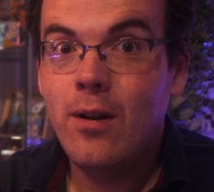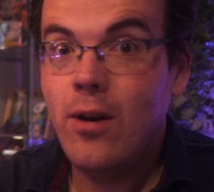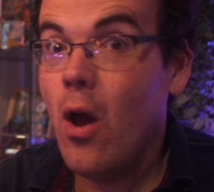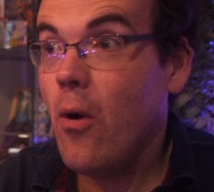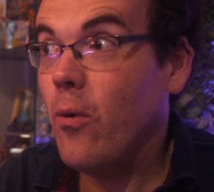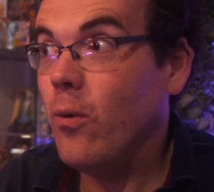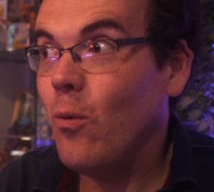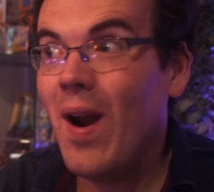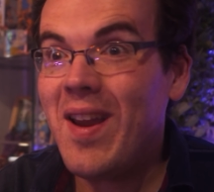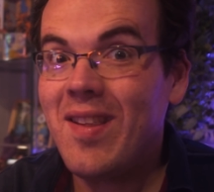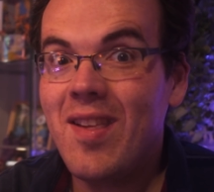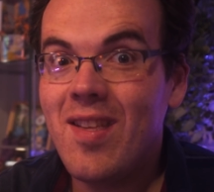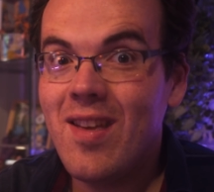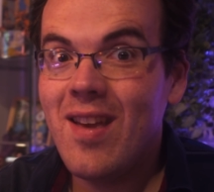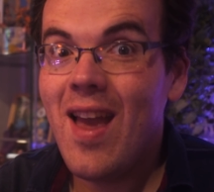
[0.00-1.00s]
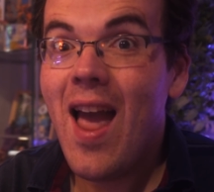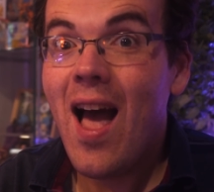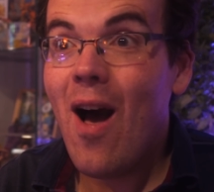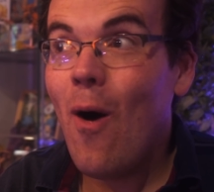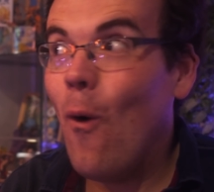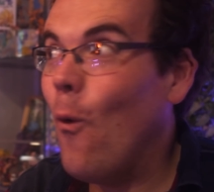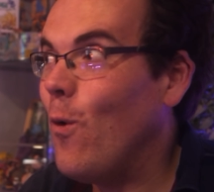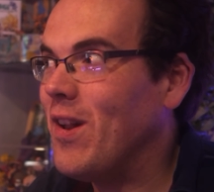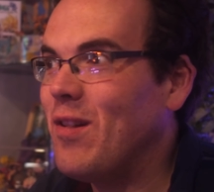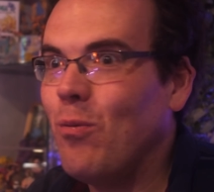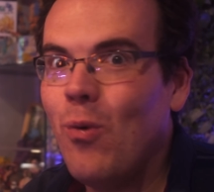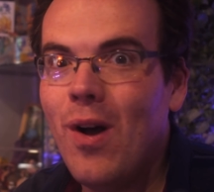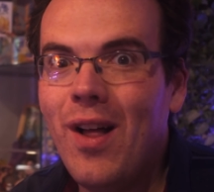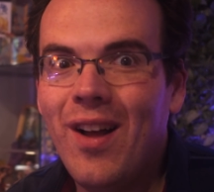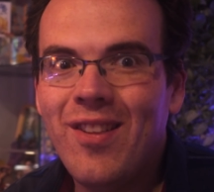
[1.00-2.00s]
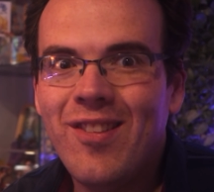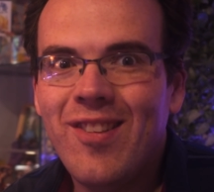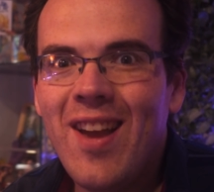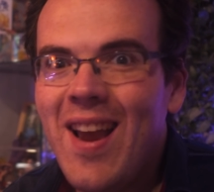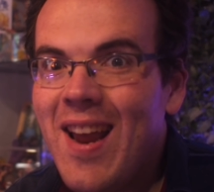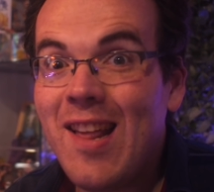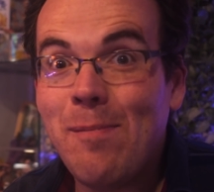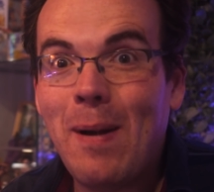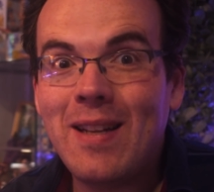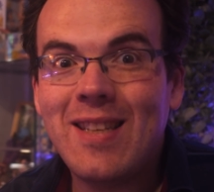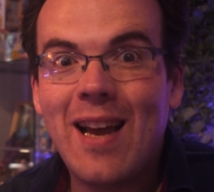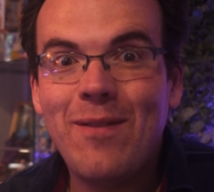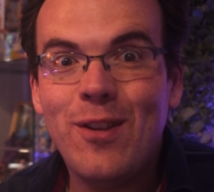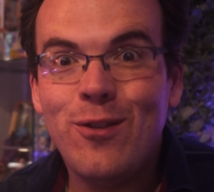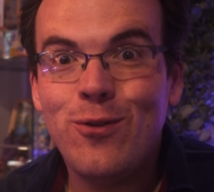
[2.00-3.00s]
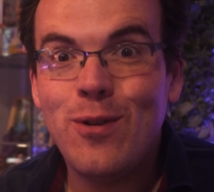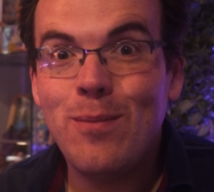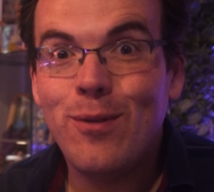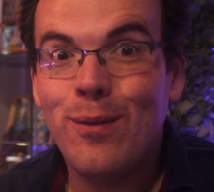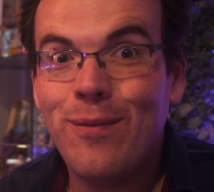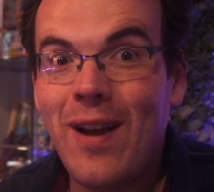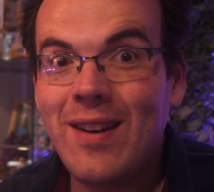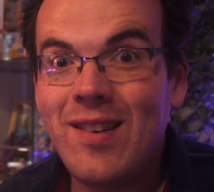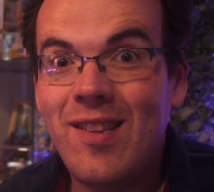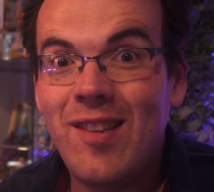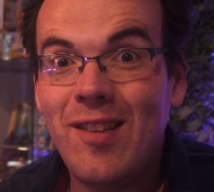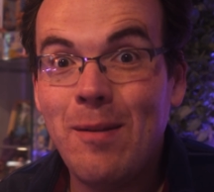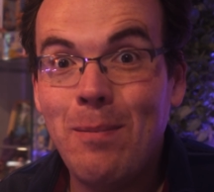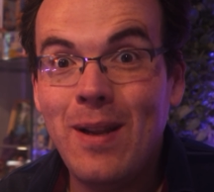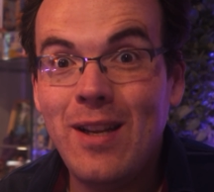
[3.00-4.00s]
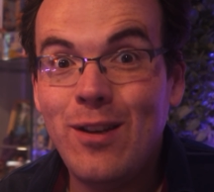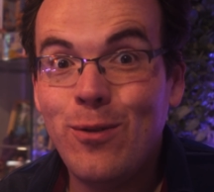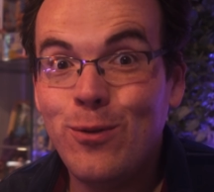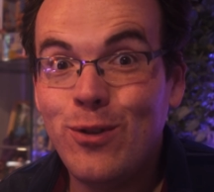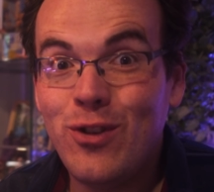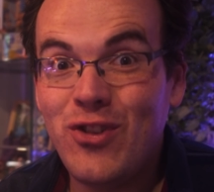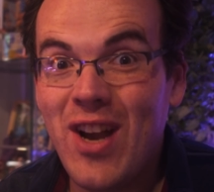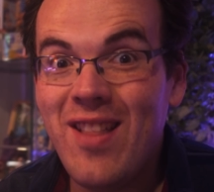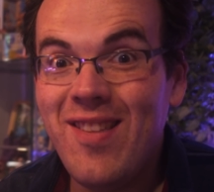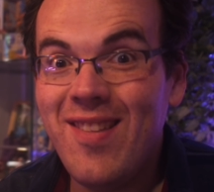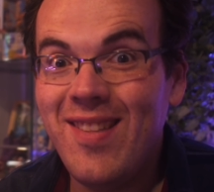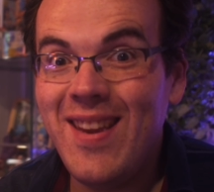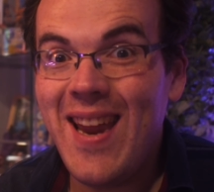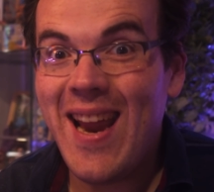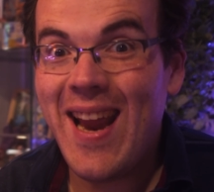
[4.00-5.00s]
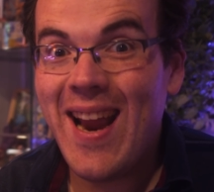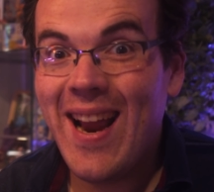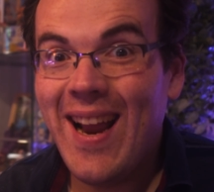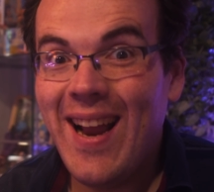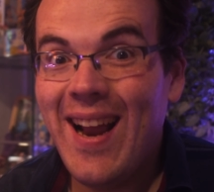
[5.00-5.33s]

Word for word: No, wait! Oh, it's worse. He's about to have his dreams and fantasies completely torn to shreds, isn't he?